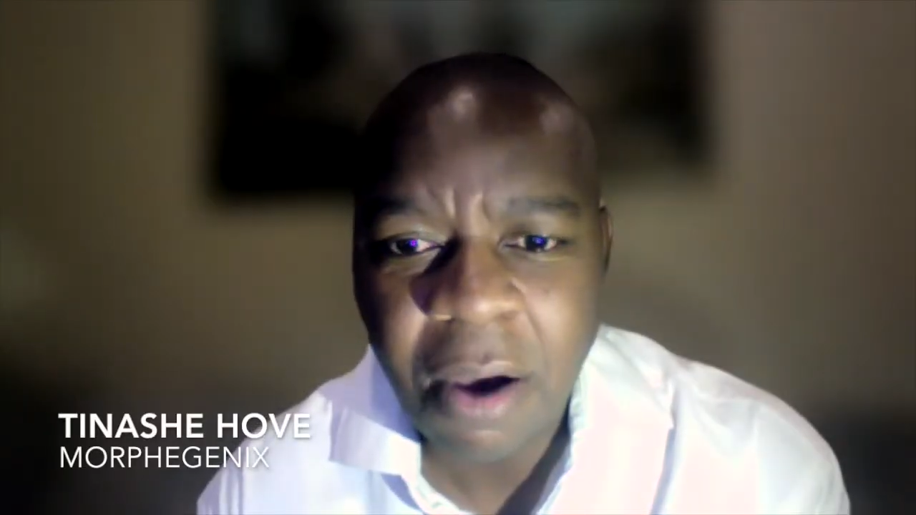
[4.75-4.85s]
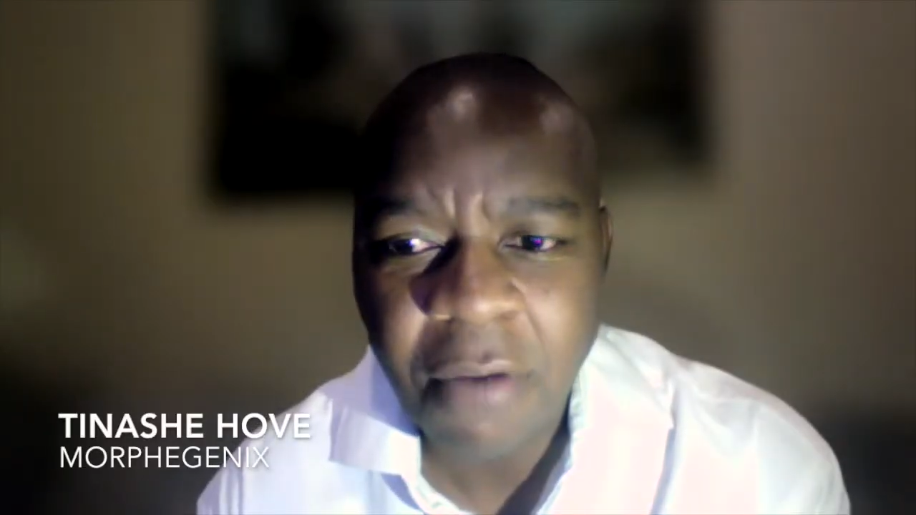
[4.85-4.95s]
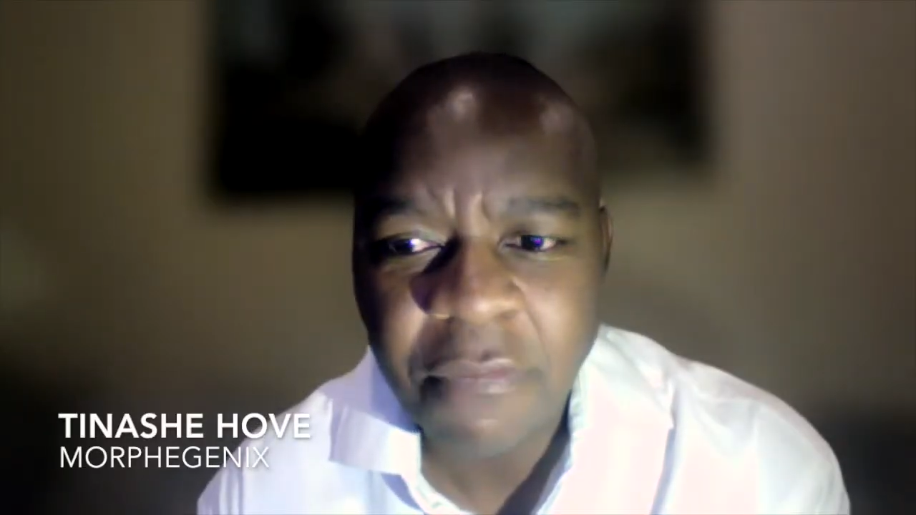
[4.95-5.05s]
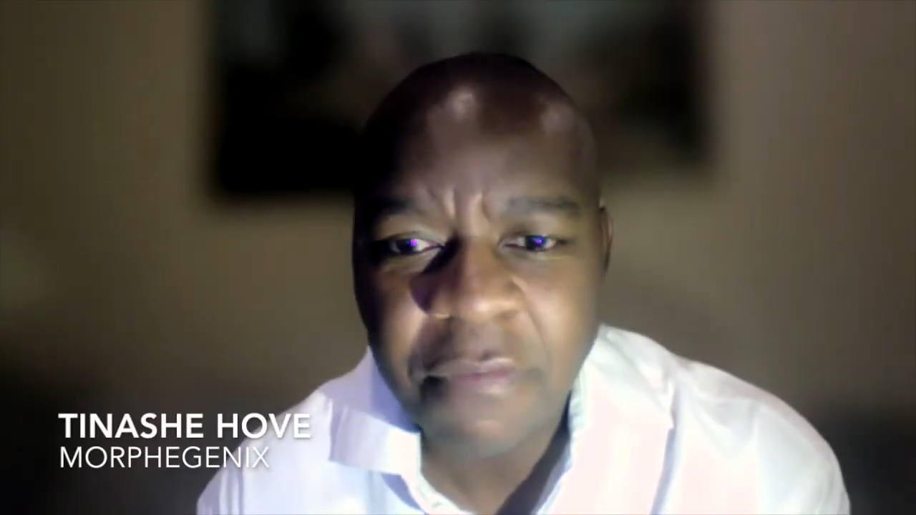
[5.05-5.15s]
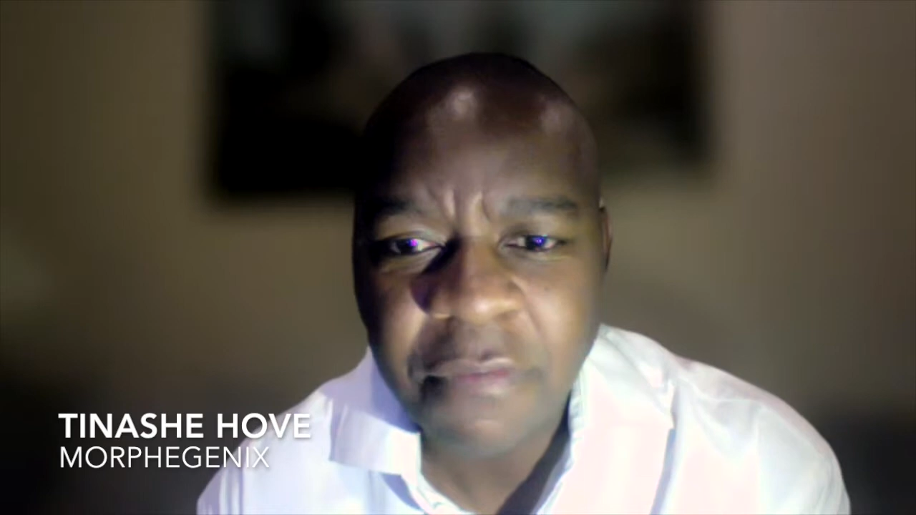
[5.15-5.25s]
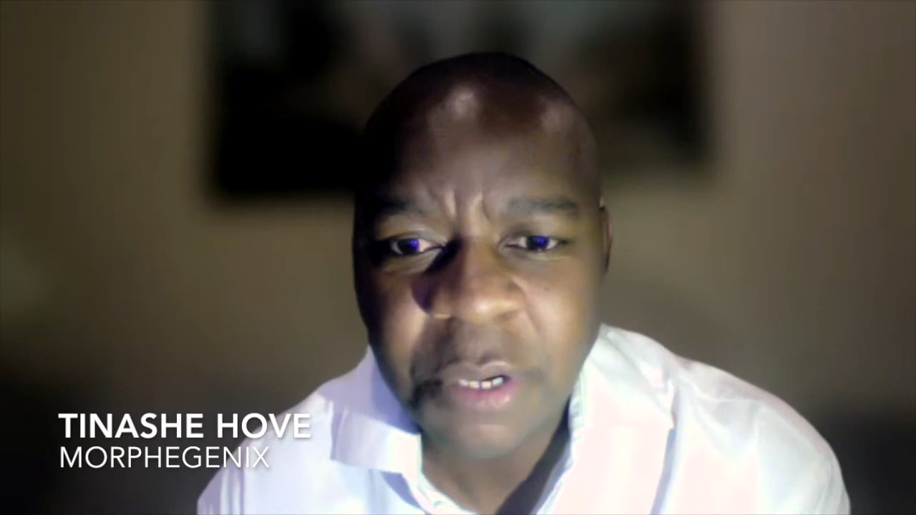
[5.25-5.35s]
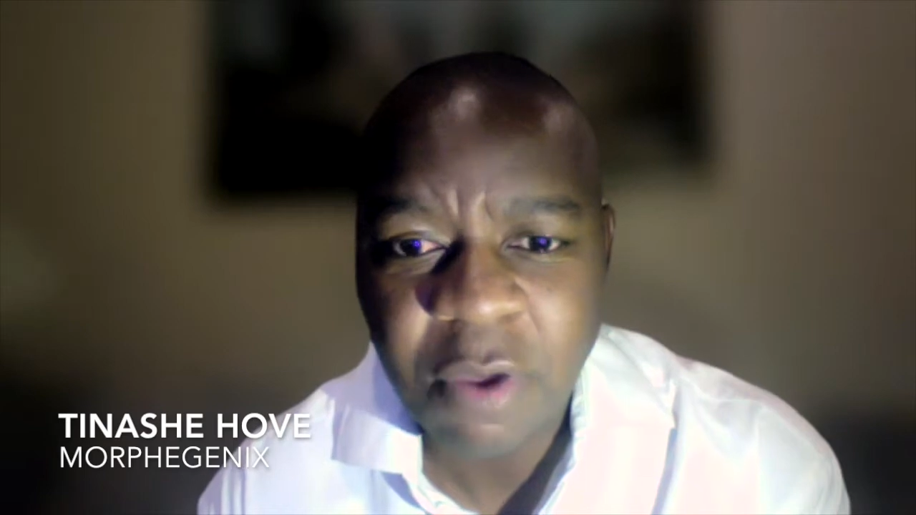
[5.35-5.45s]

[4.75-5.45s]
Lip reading: interviewing